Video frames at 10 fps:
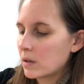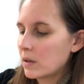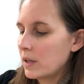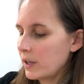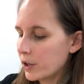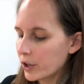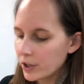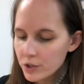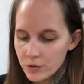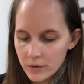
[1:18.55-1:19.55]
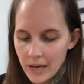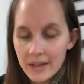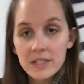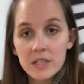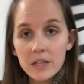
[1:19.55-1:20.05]
And you're going to do
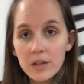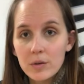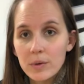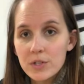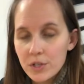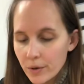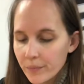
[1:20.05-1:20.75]
that to the other one too.